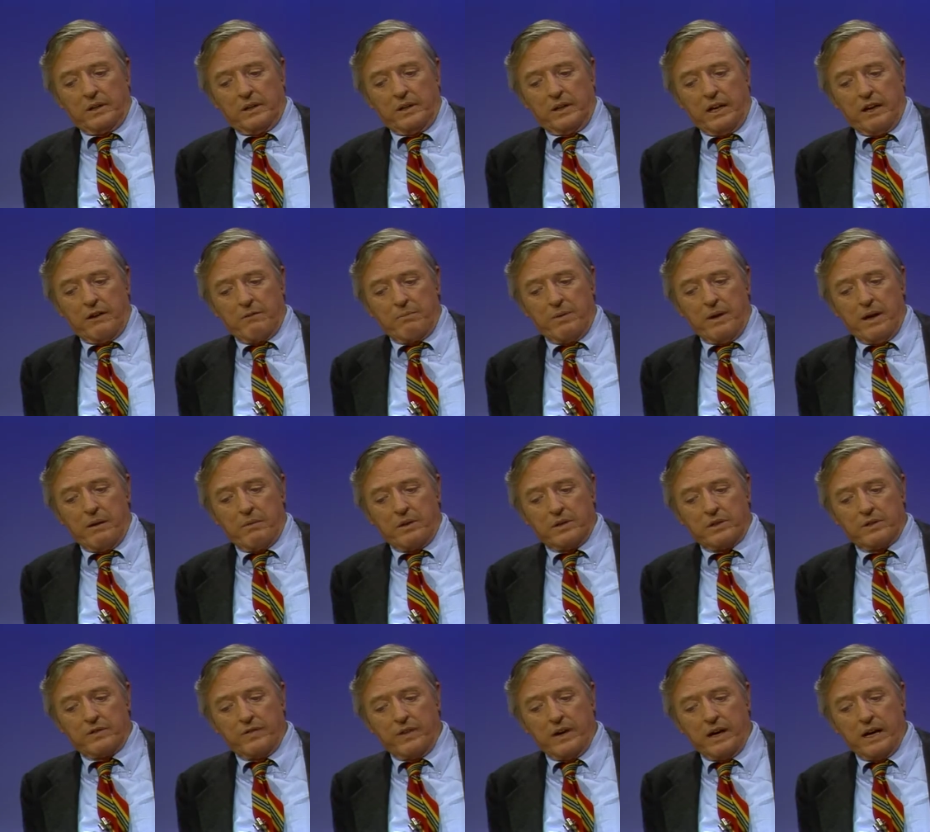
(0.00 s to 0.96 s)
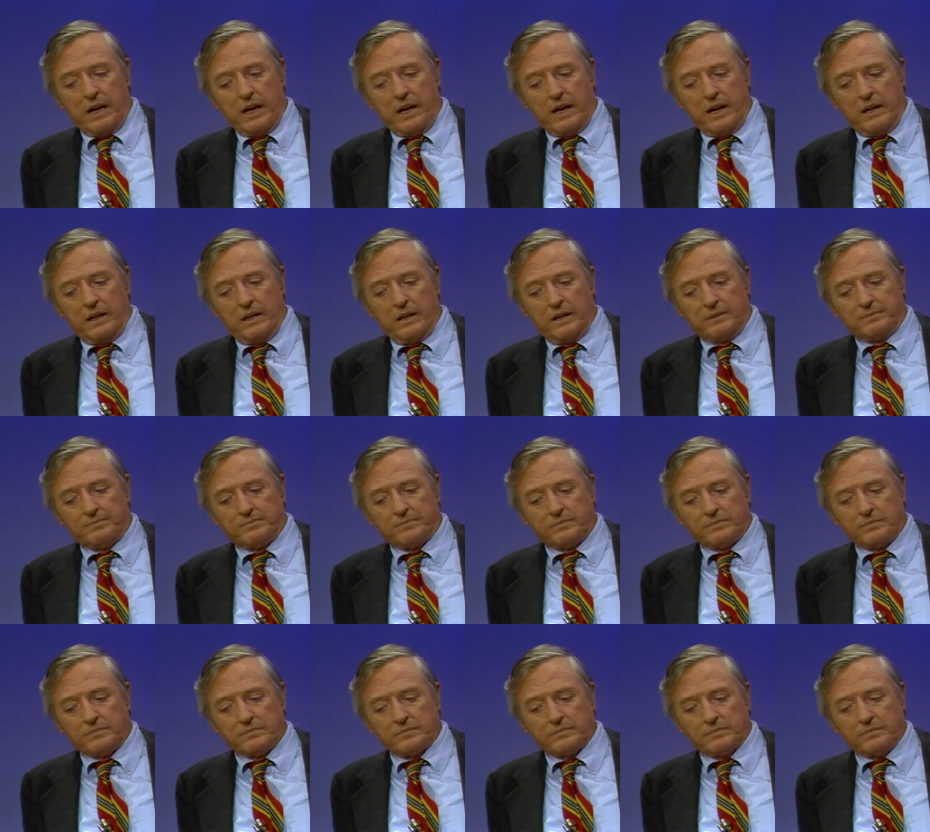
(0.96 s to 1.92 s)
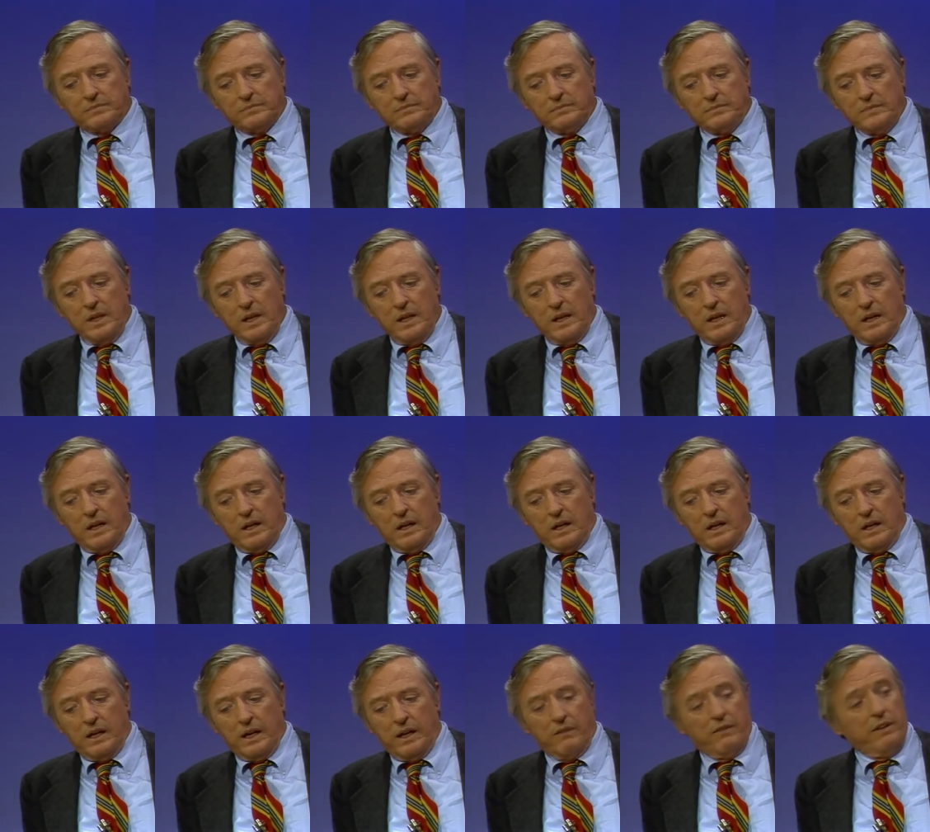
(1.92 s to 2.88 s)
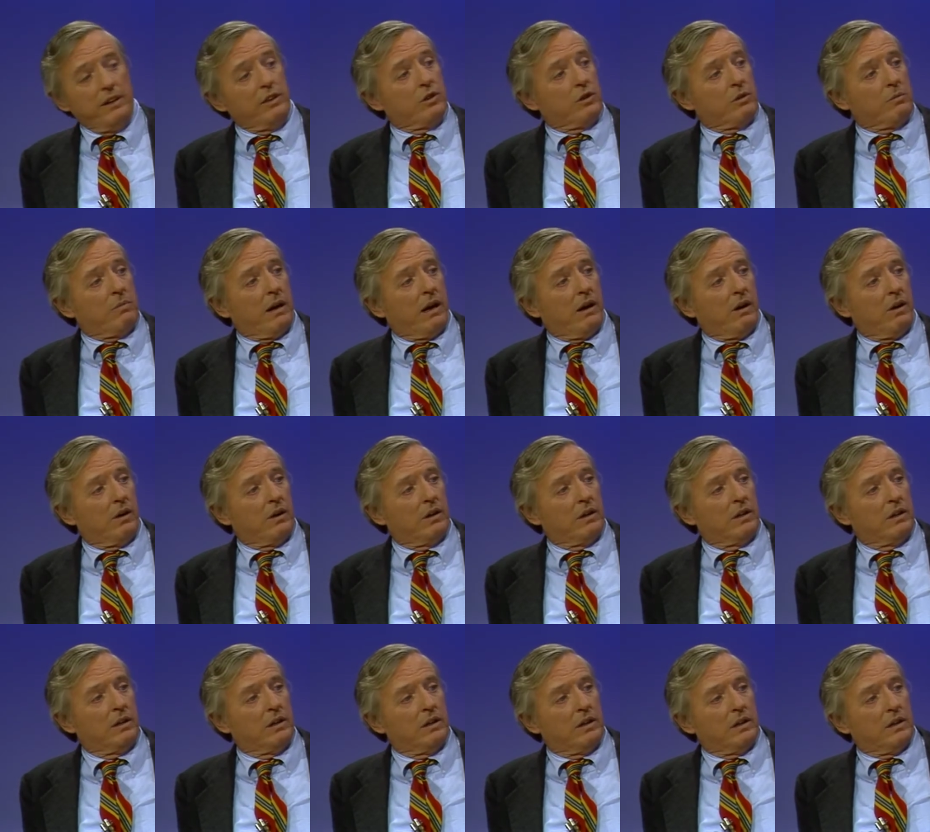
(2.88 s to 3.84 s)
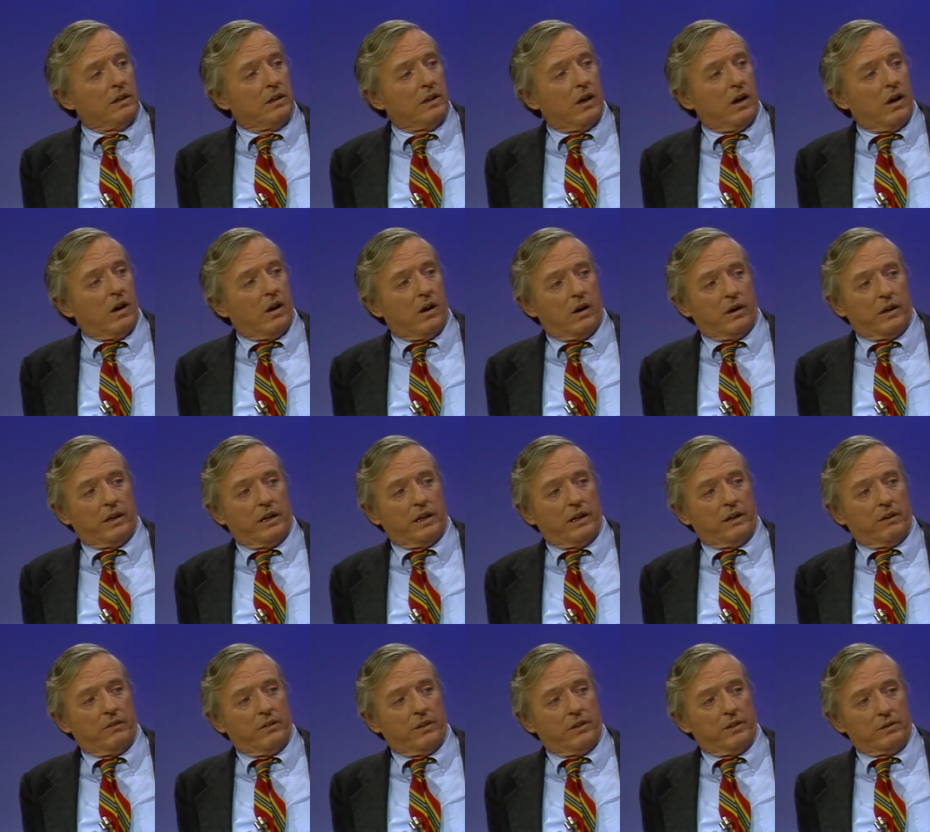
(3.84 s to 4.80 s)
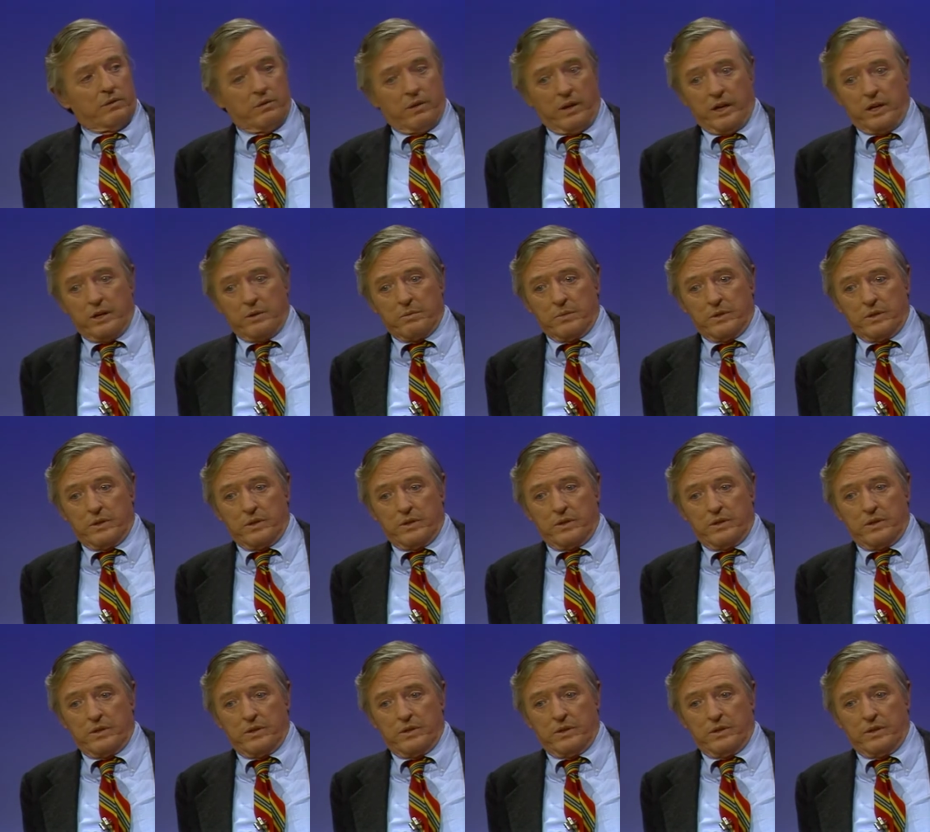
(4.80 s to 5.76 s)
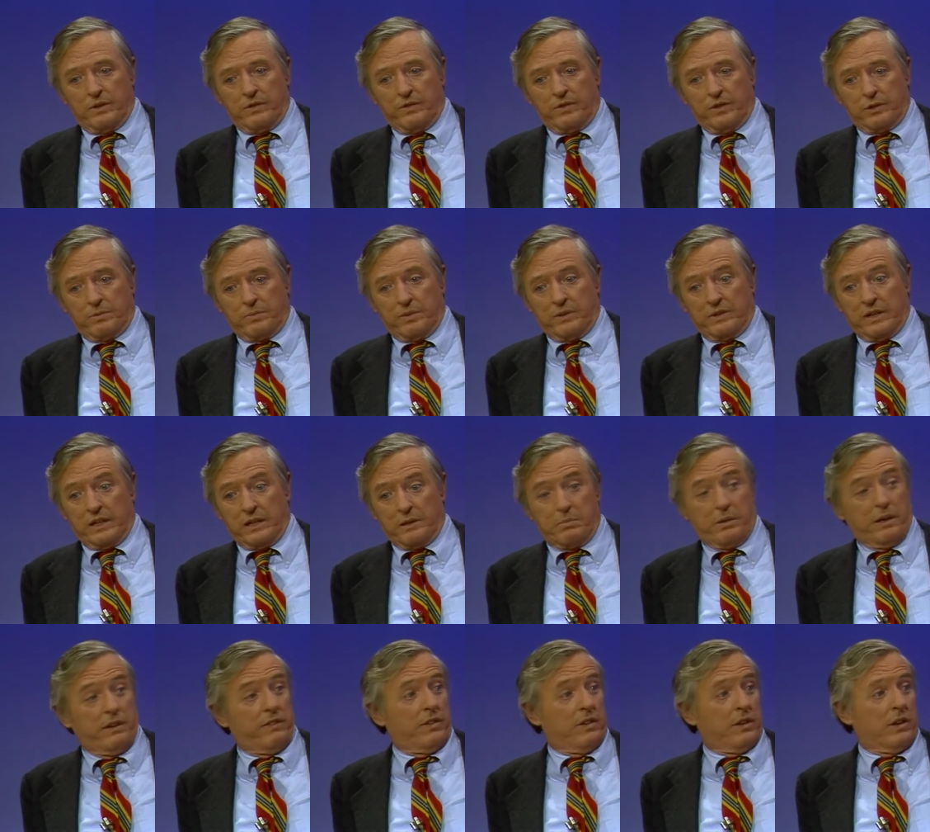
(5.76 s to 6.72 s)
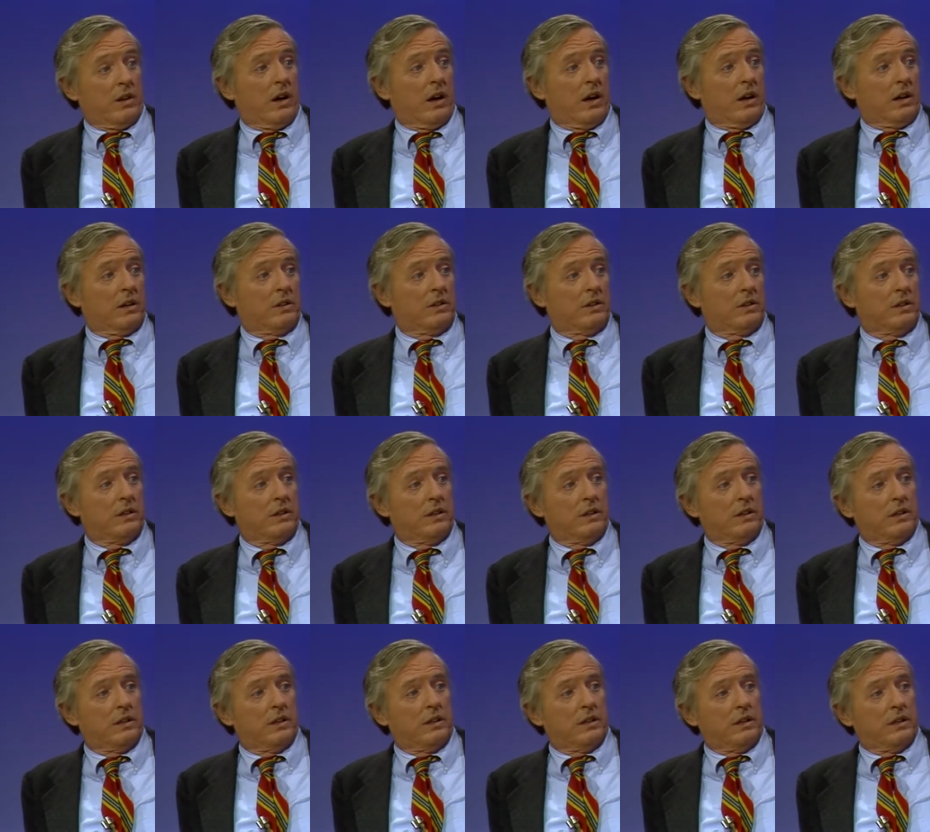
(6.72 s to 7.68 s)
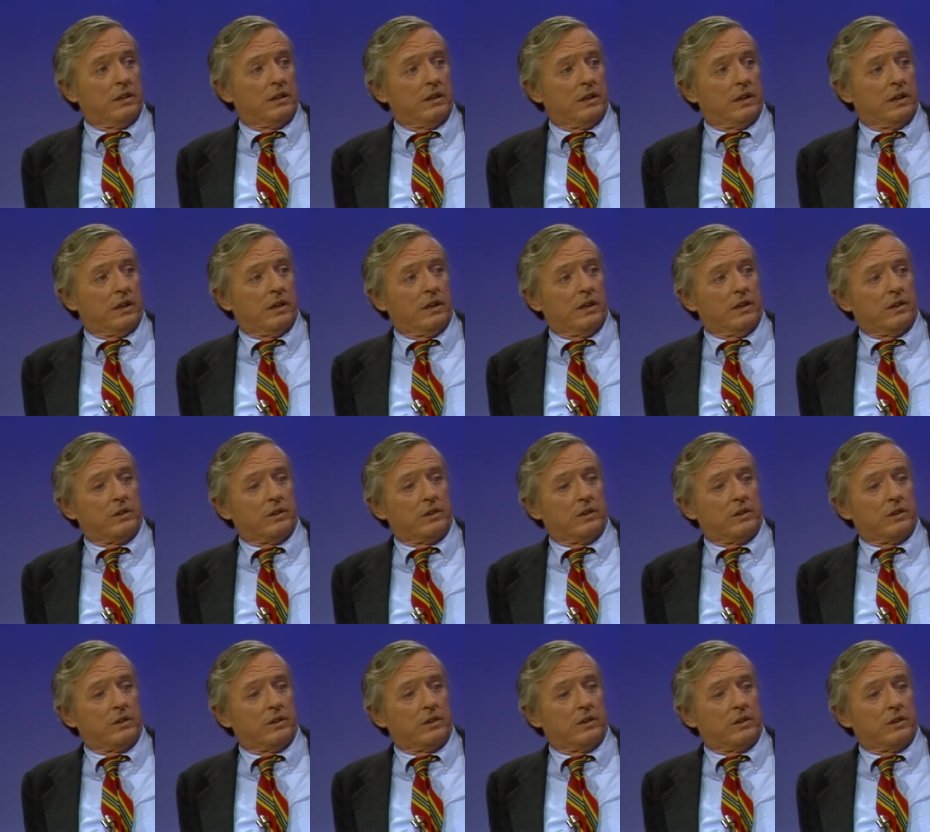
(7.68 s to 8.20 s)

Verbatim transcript: uh, the FBI must have had uh, uh, a veto power on any of these arrangements. In the first place, they had to pay for the yachts. Of course they did. Yeah.